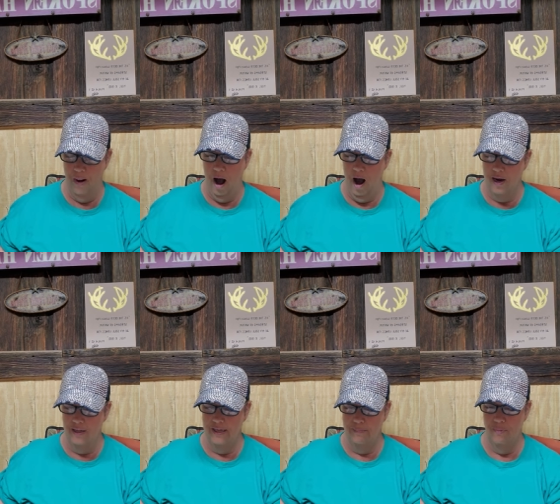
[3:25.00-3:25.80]

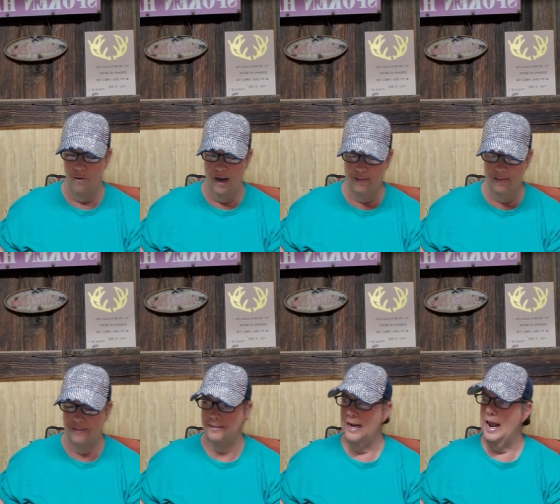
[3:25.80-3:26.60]
Bodily
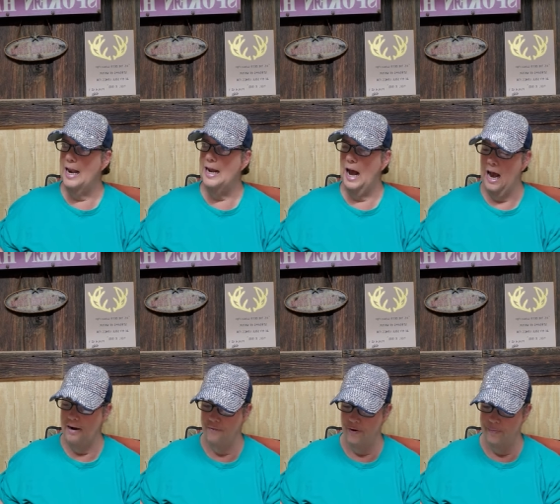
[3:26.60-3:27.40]
presence. They had to
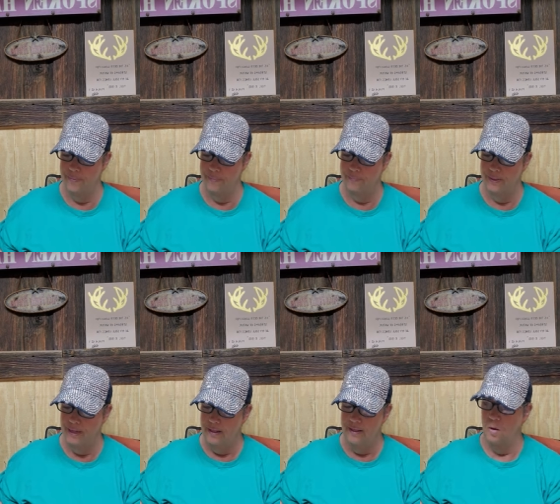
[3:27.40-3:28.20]
hide from it.
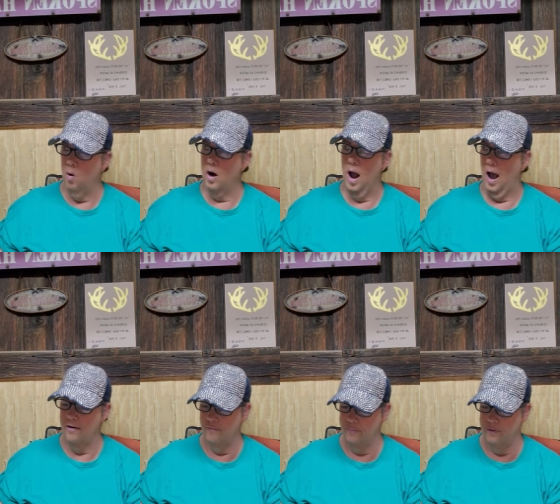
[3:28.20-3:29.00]
Yes. They weren't
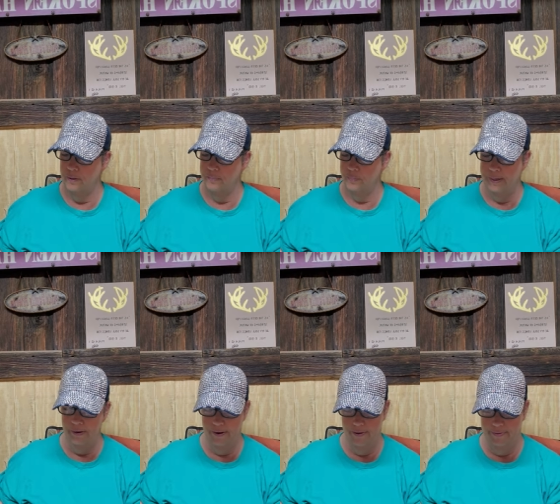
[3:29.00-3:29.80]
hiding from some
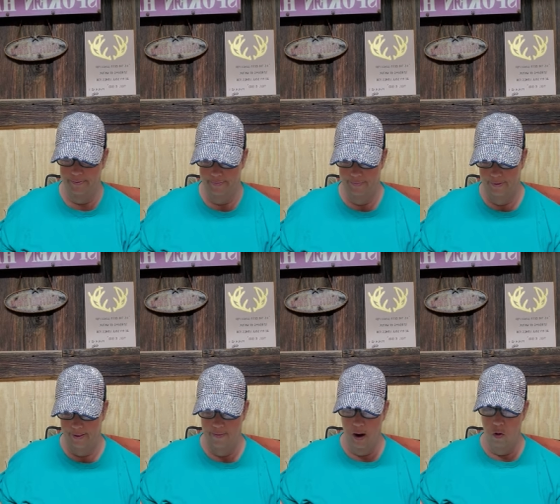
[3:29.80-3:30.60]
spirit.
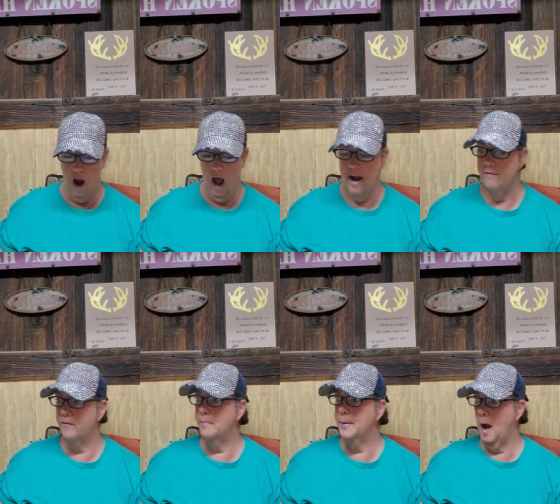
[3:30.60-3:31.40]
They were hiding
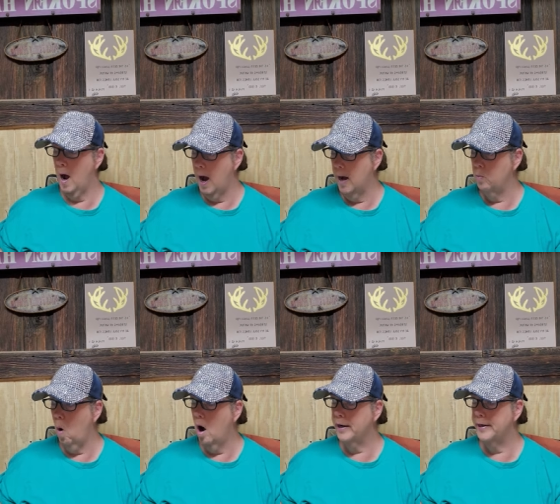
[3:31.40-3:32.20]
from God
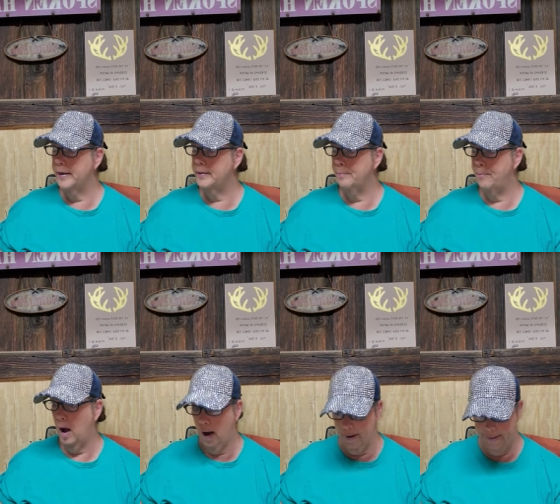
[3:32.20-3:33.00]
walking in a
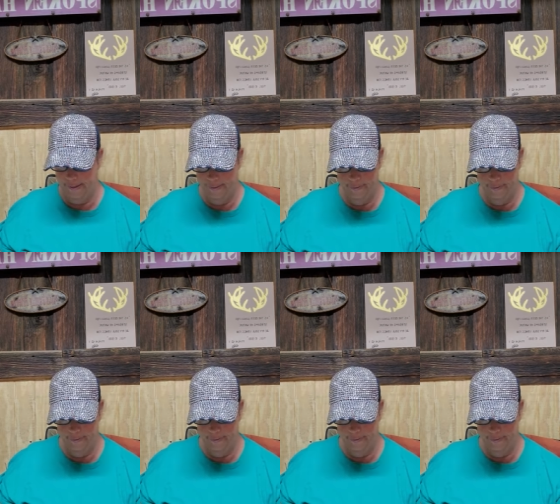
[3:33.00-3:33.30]
body.